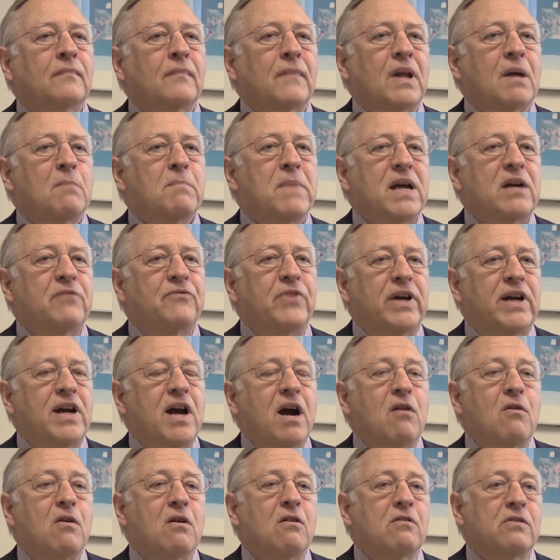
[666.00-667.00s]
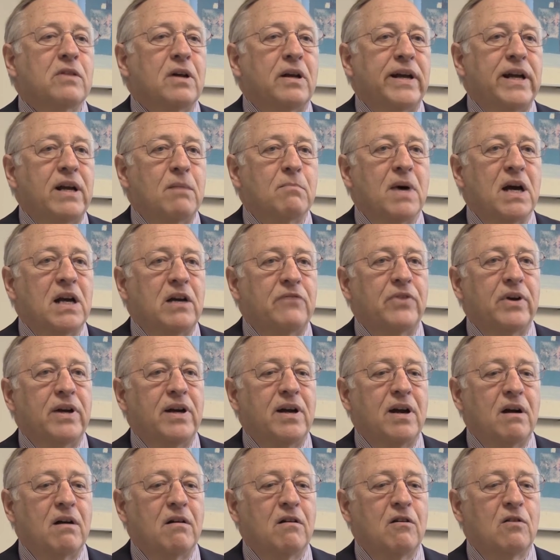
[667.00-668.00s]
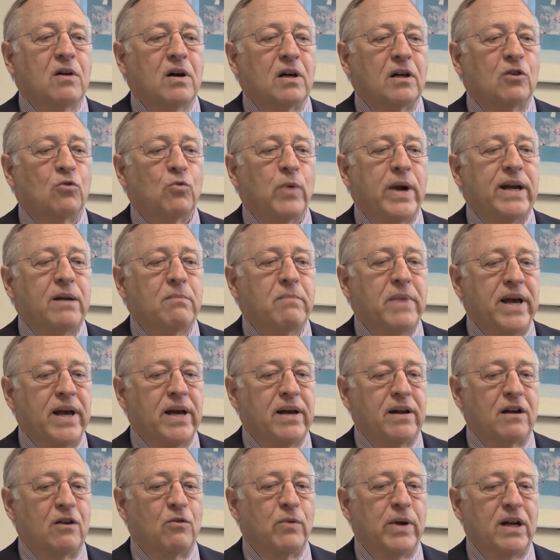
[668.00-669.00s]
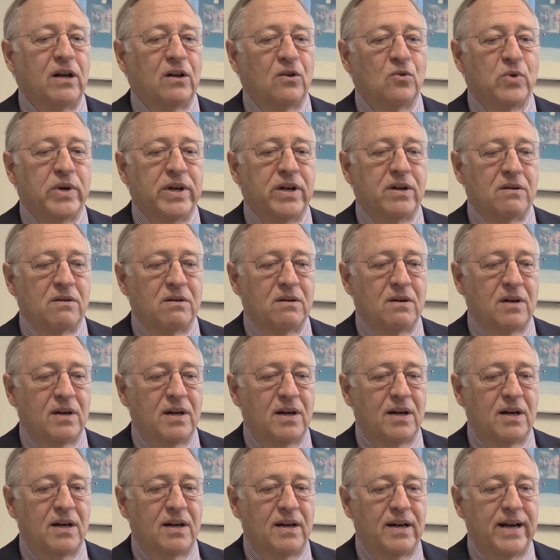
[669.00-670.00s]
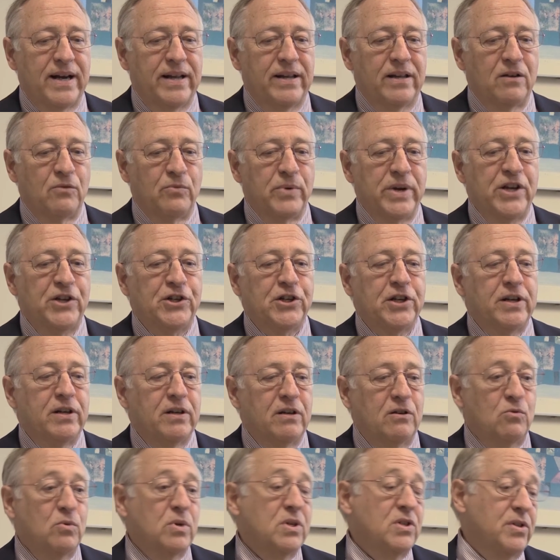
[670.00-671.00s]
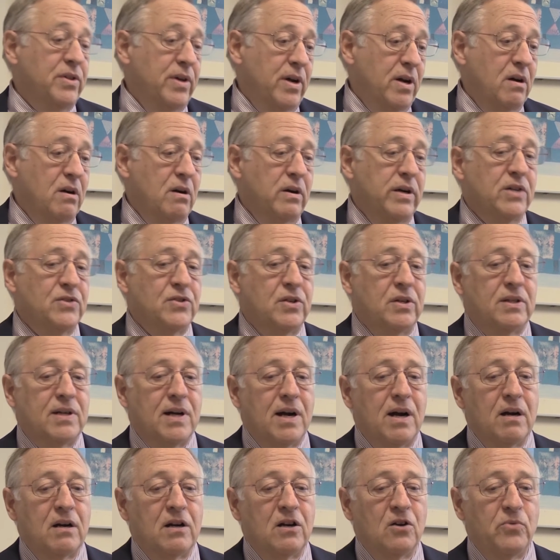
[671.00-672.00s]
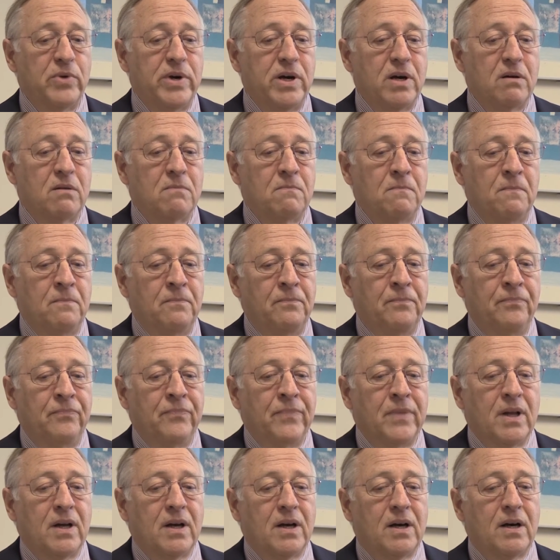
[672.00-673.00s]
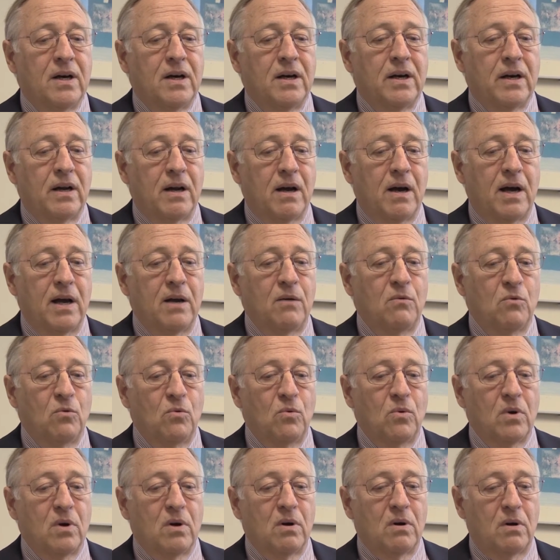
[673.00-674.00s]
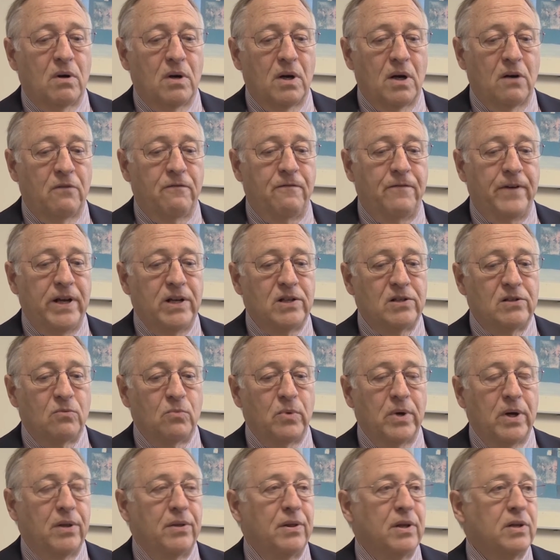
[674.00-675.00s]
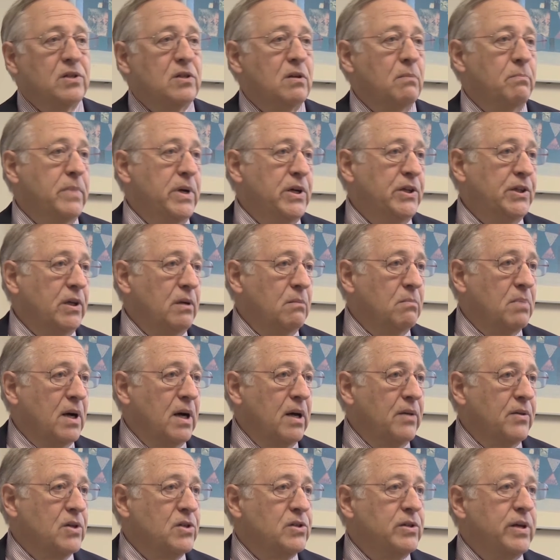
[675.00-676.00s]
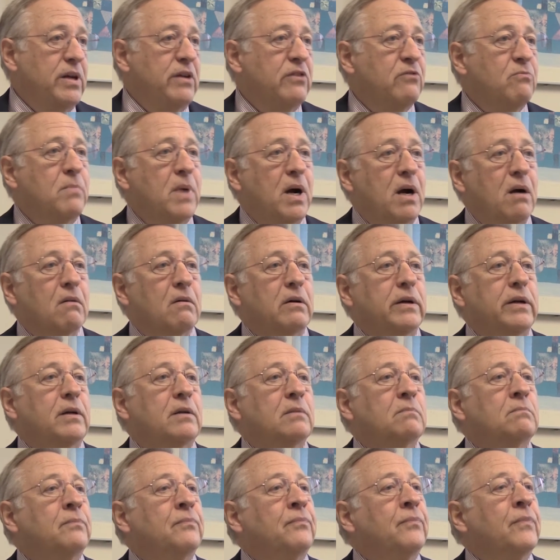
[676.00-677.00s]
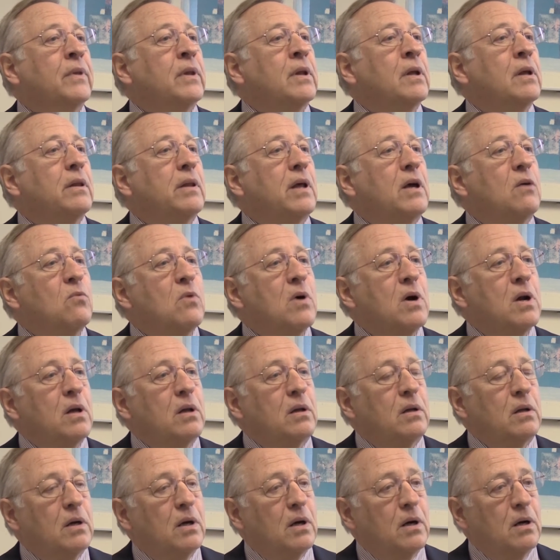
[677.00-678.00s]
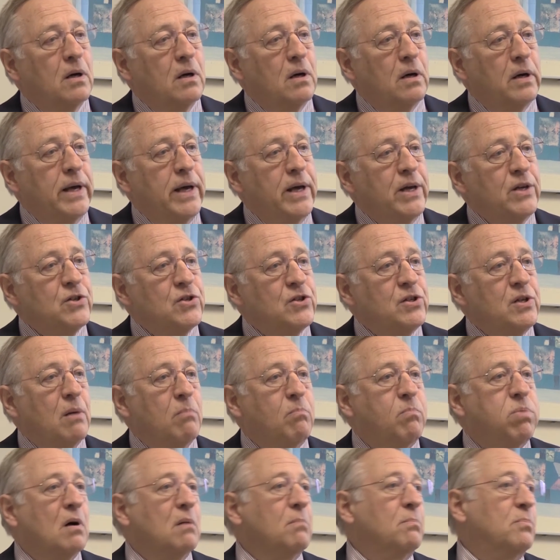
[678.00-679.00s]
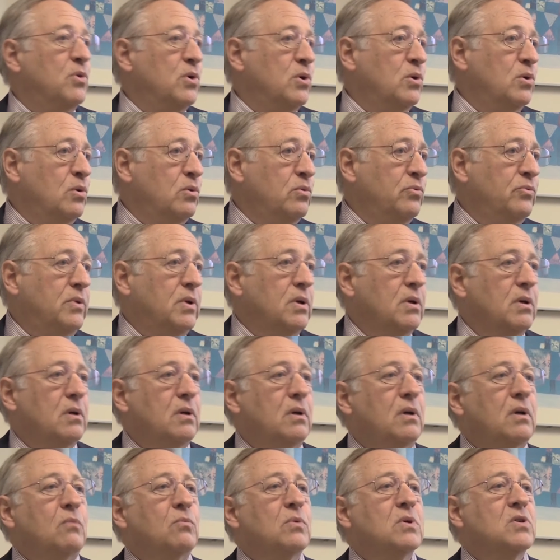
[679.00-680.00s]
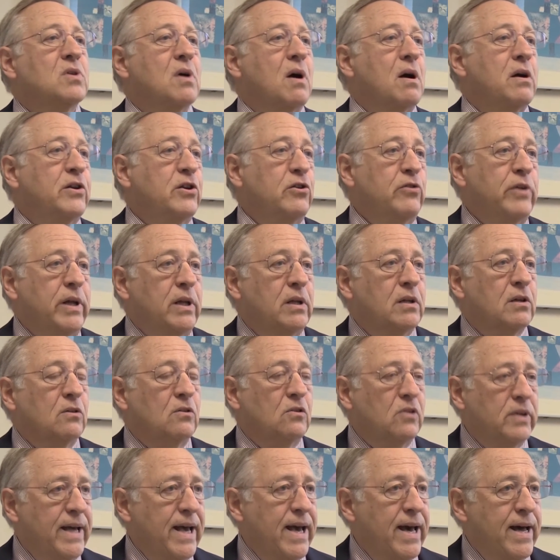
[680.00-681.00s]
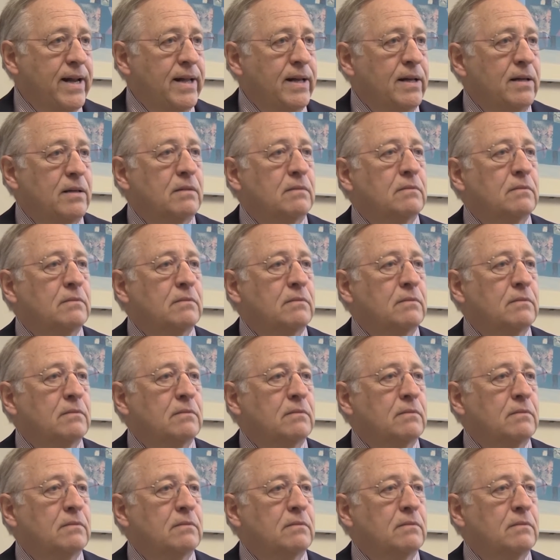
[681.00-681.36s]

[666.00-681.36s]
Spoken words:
Mike Vaccaro, the late Mike Vaccaro, a great man, a great lawyer in the region who was there his entire career, and I were faced with a submission by the state of Maryland. They wanted a SIP approved. It was our duty to look at it